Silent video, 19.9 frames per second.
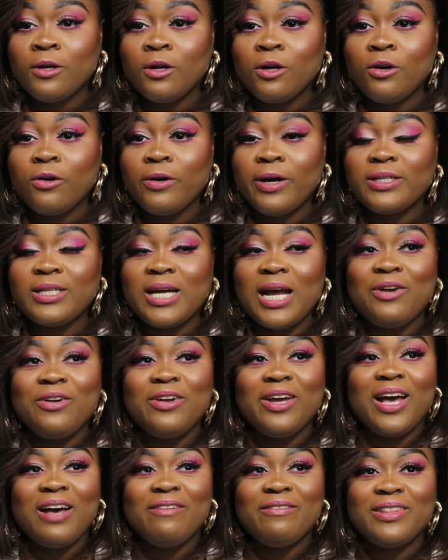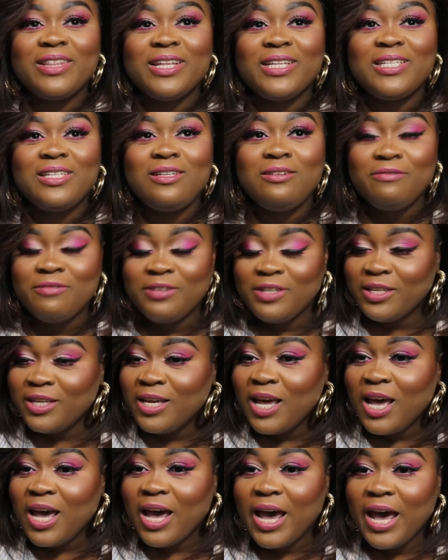Right? I recovered the TV,
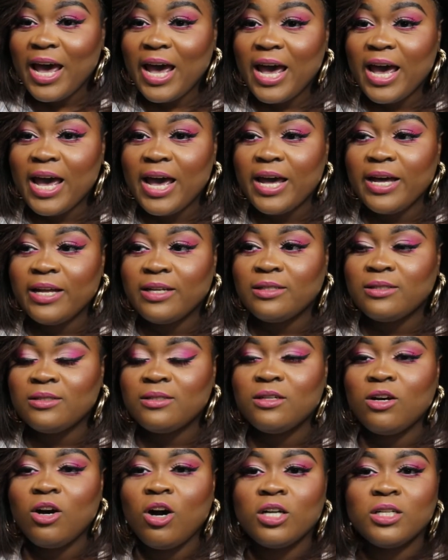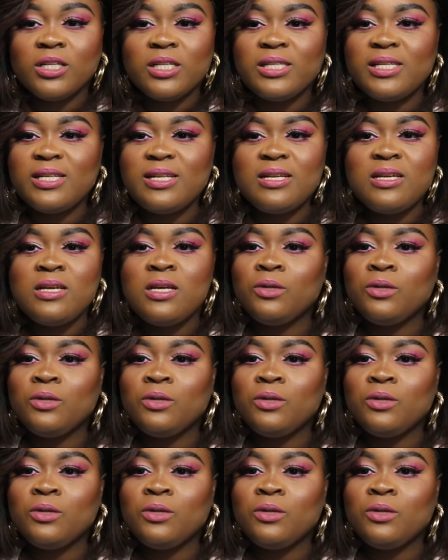and honestly,